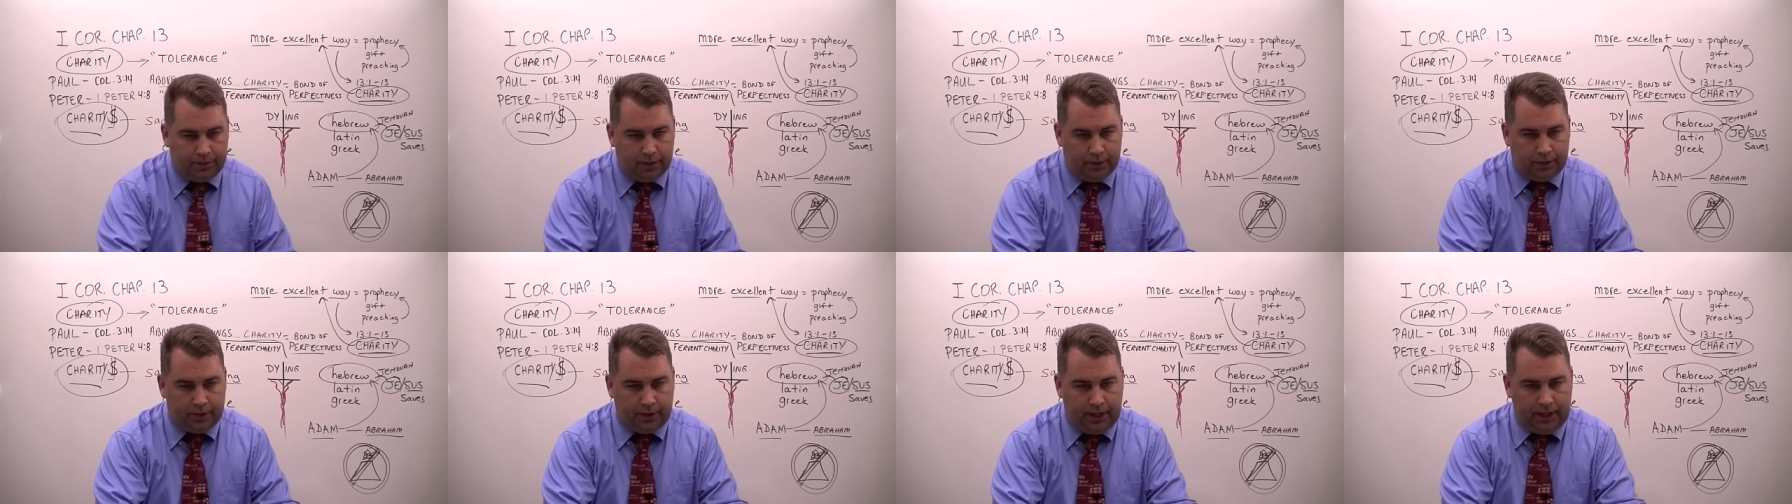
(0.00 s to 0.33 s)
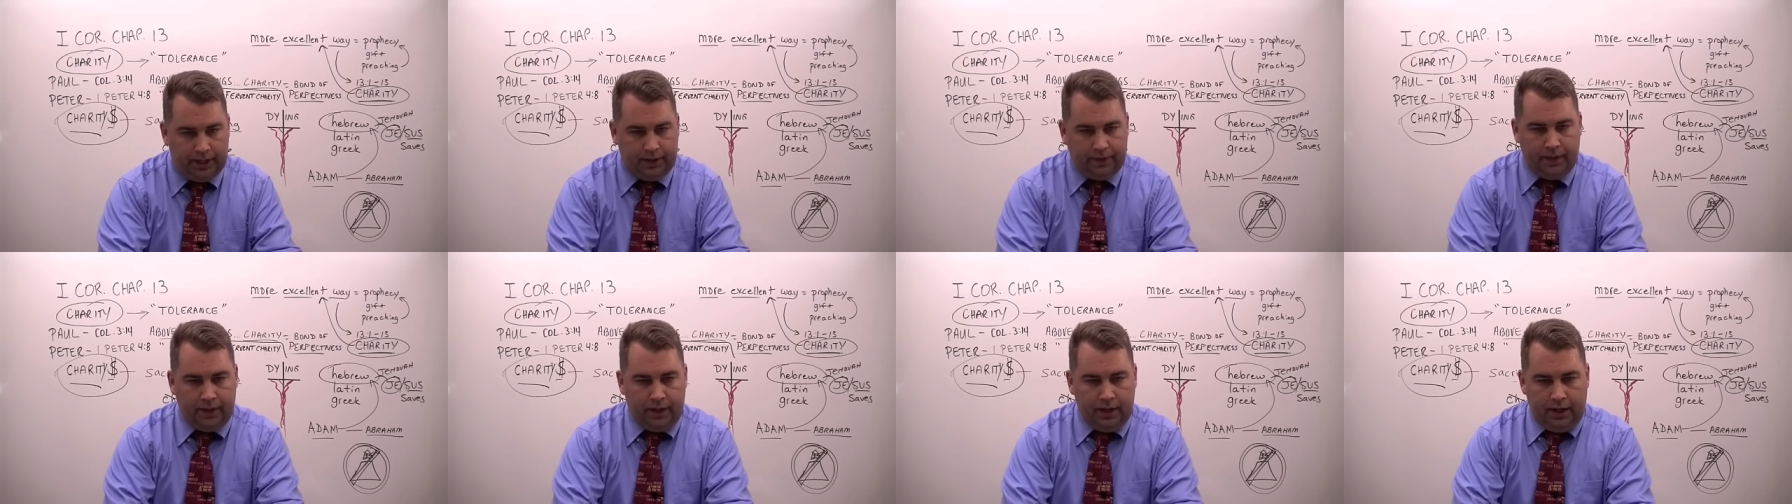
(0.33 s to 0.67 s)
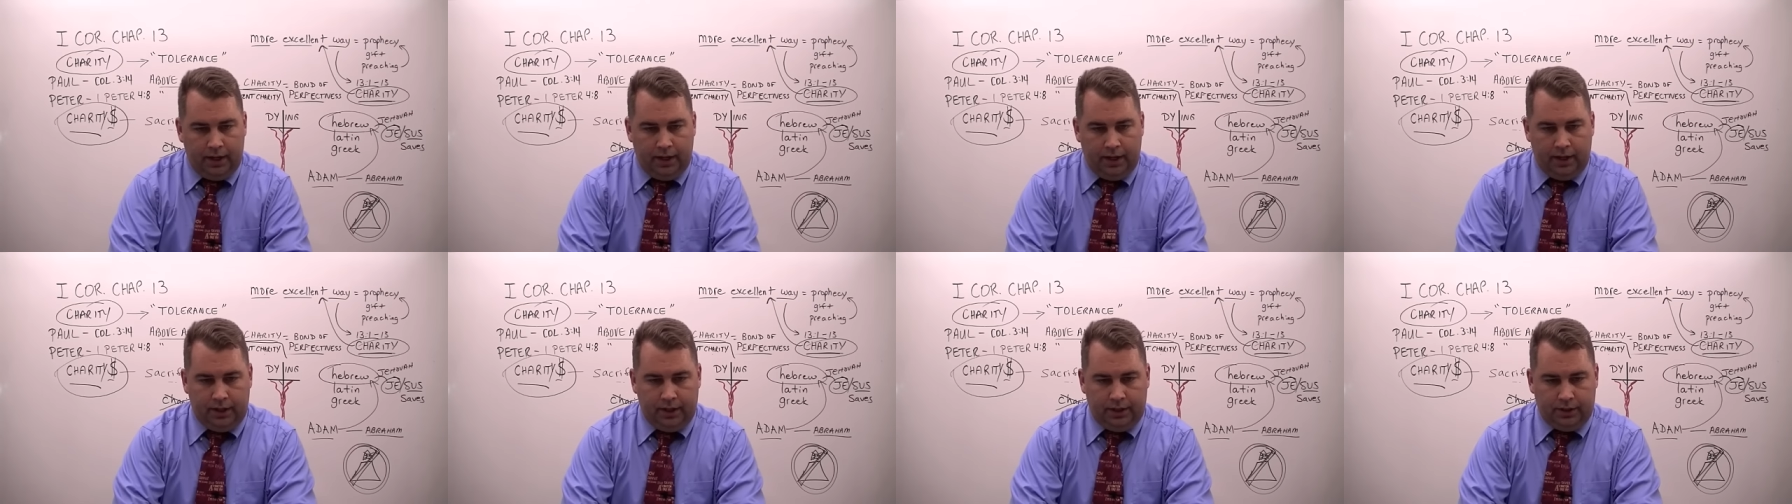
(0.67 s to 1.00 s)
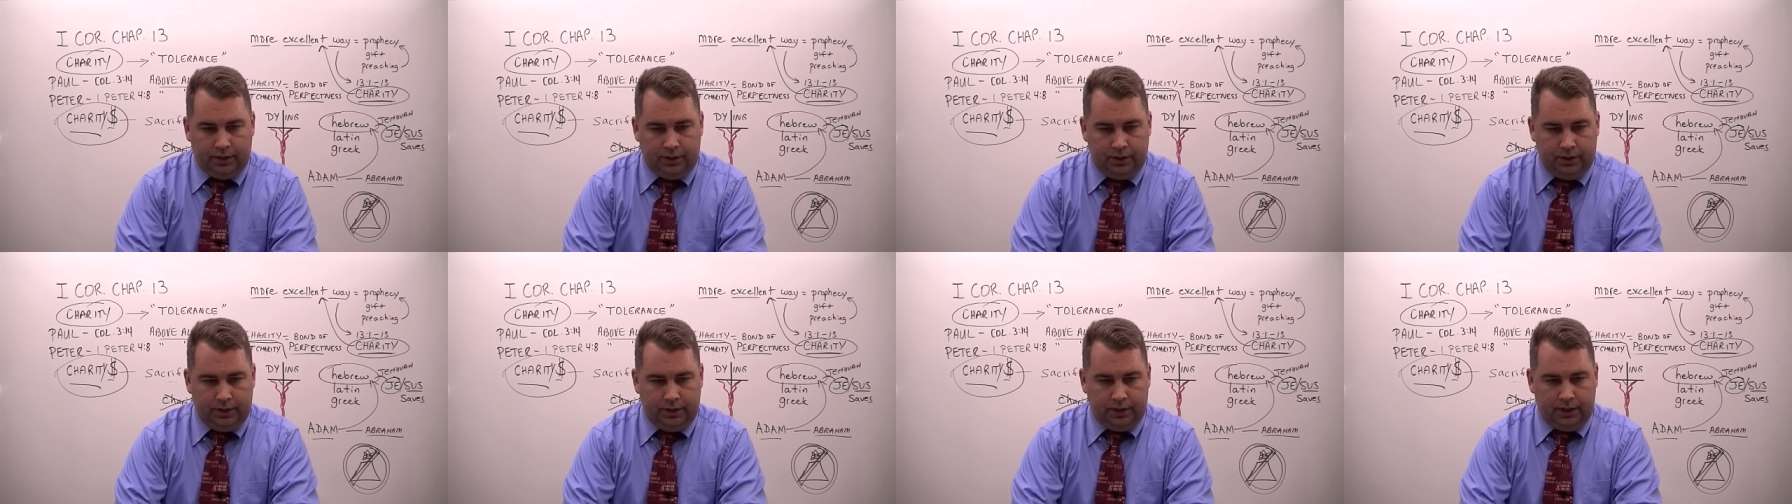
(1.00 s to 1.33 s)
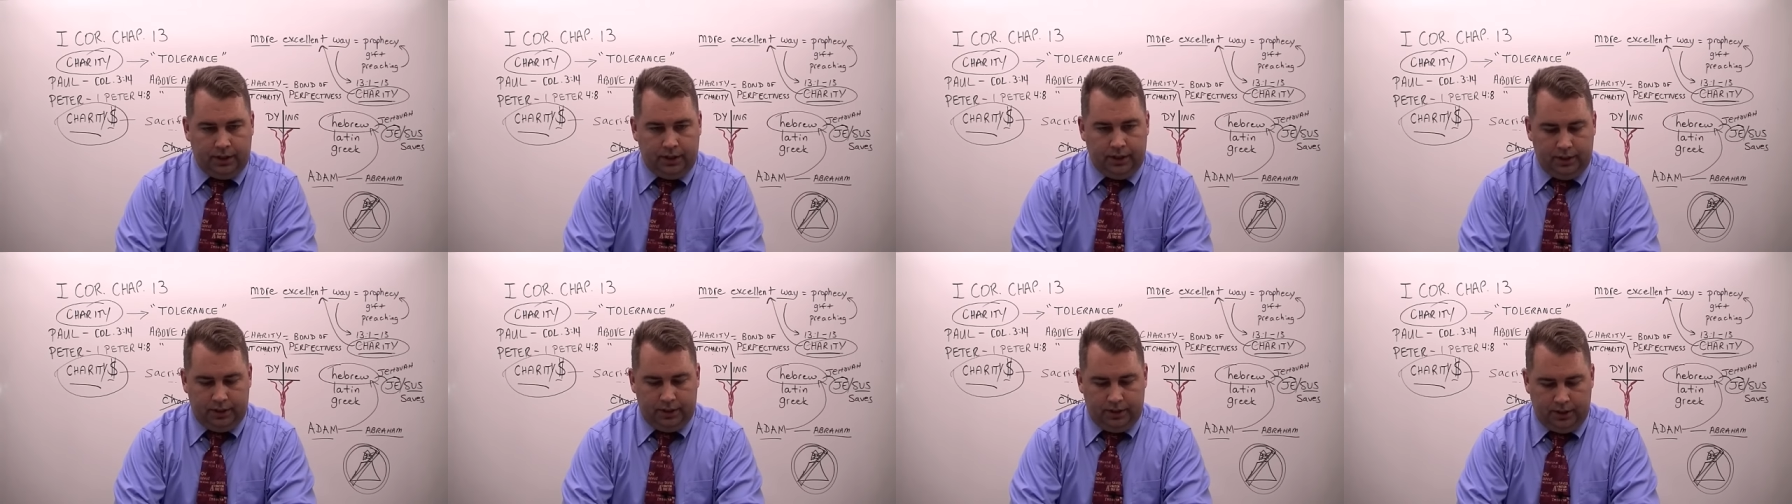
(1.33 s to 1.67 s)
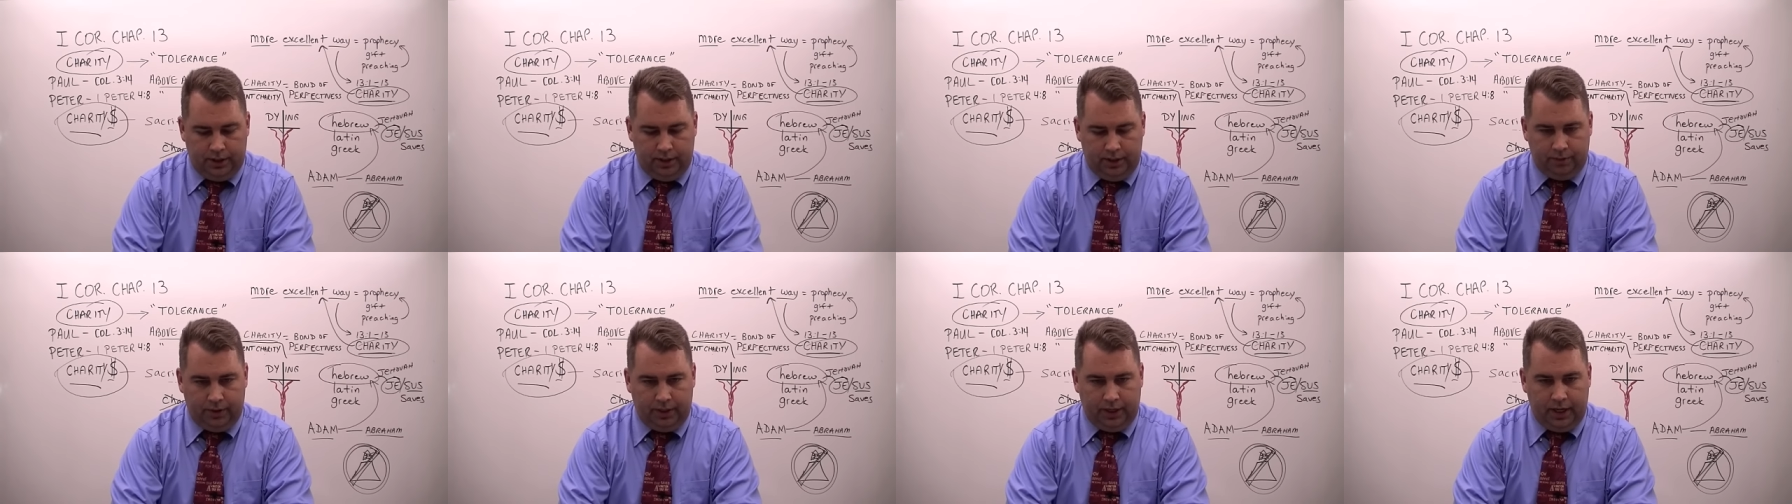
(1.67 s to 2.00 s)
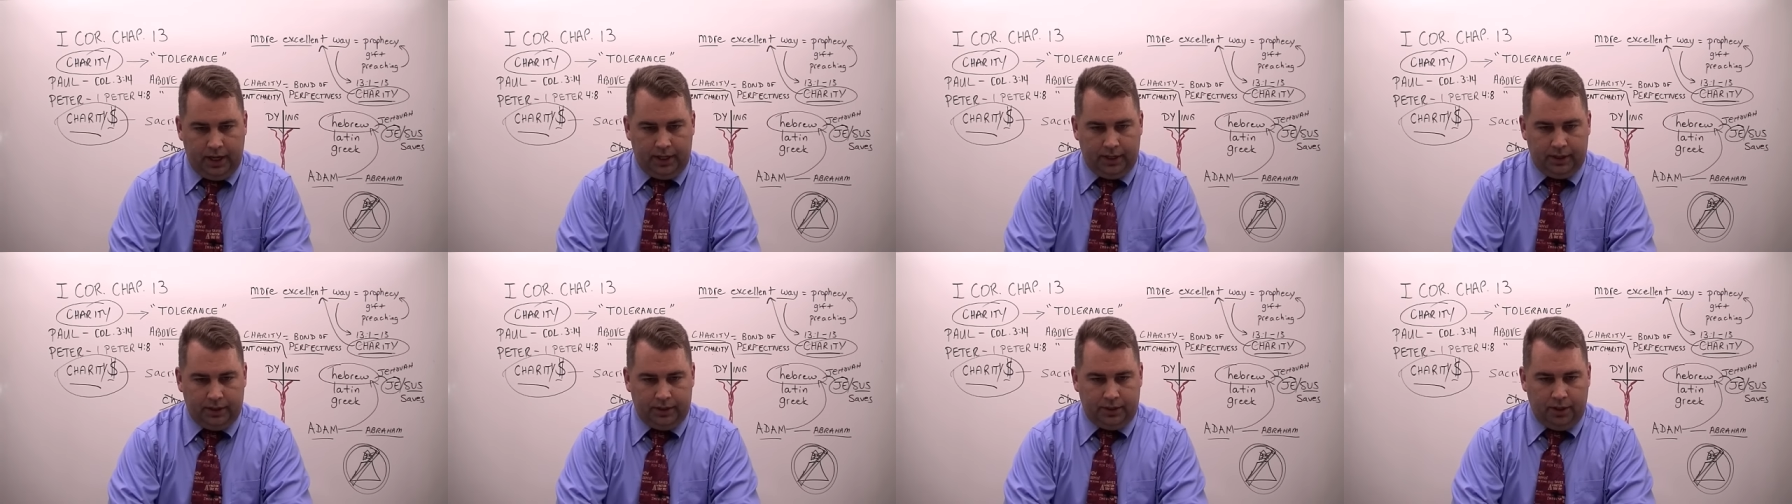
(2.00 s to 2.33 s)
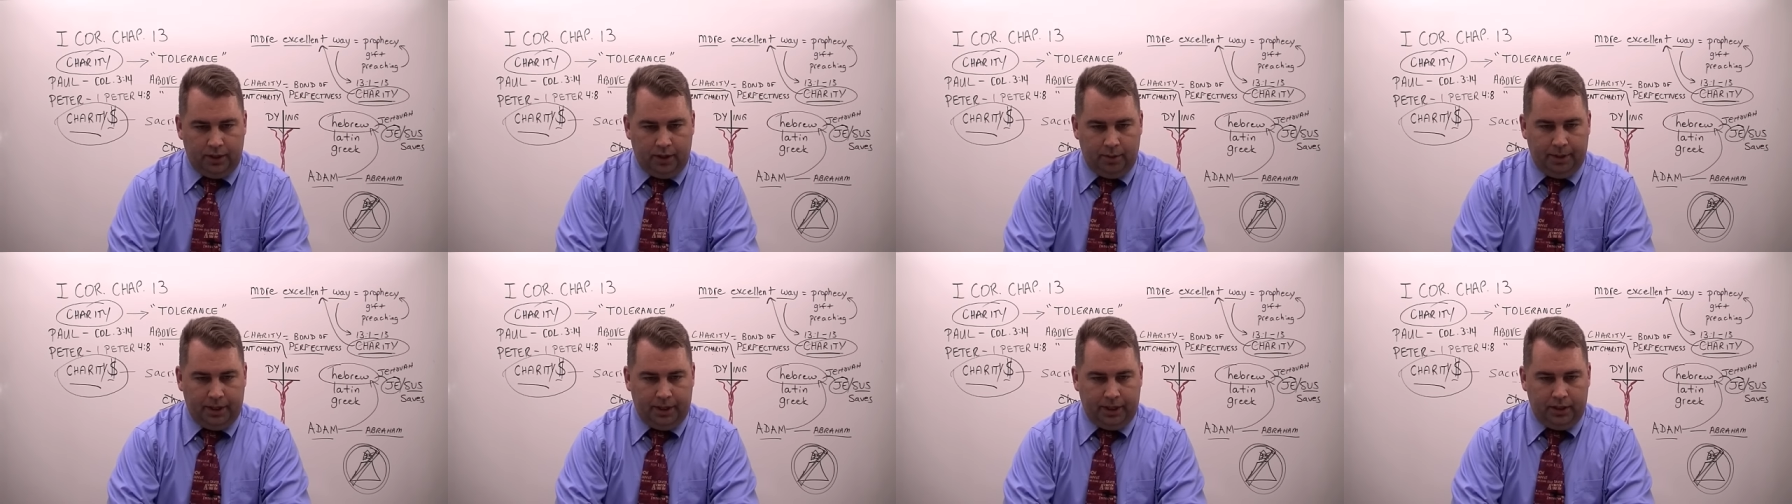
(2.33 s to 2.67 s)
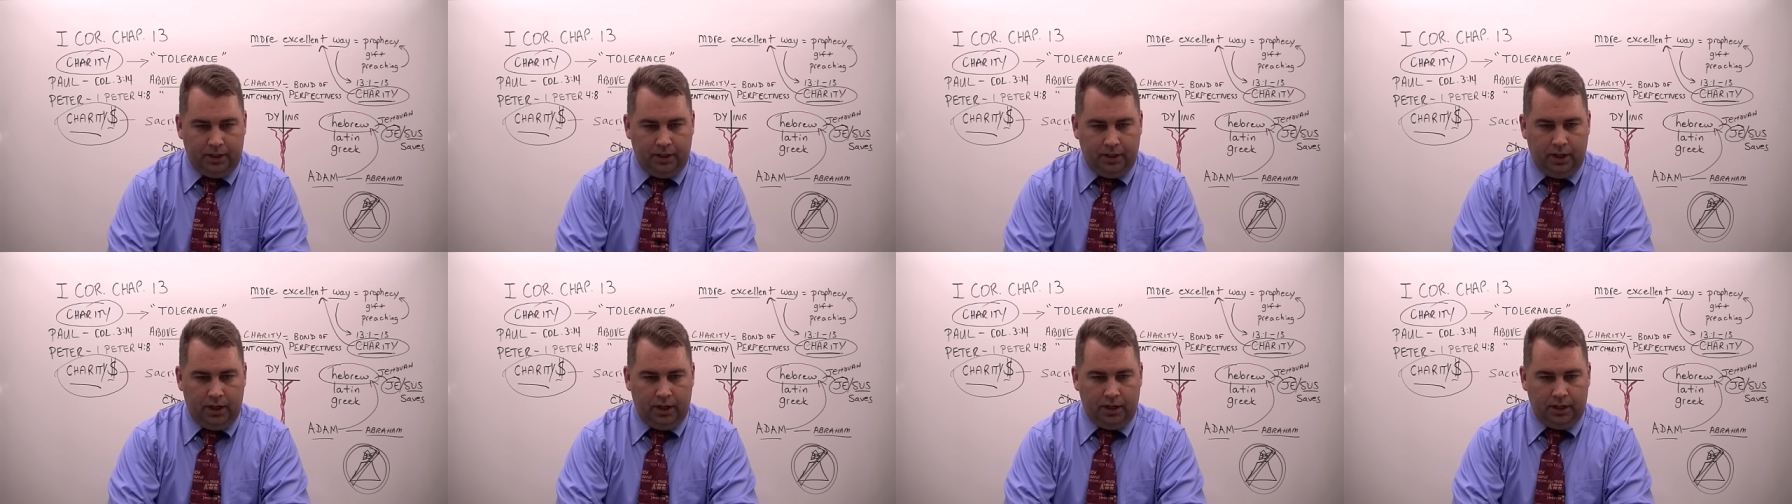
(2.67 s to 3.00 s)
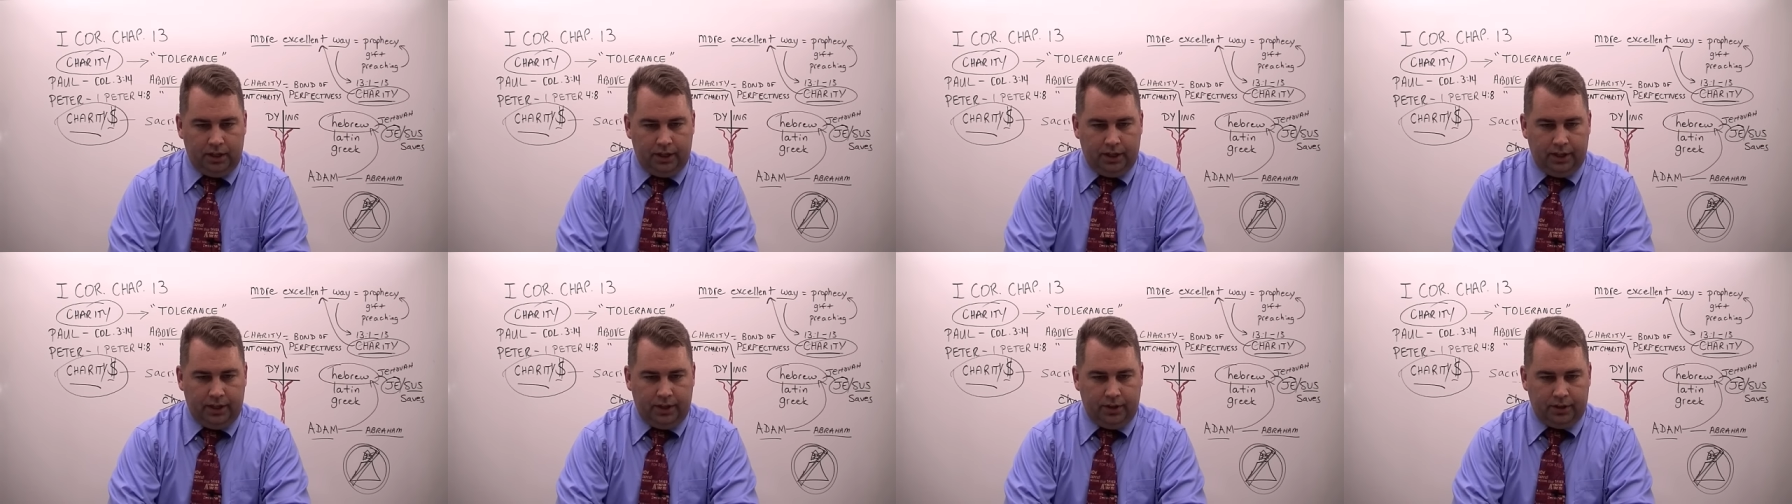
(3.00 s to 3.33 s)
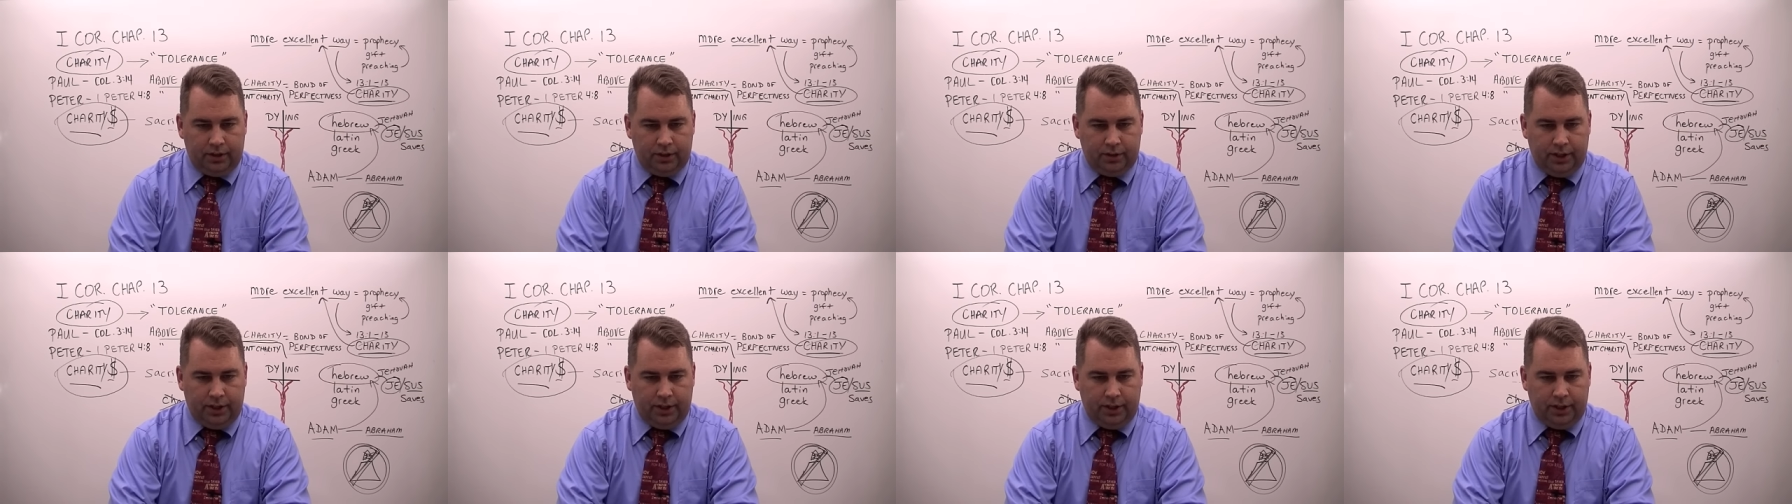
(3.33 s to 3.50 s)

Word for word: Okay, now let's look I forgot to start my clock here,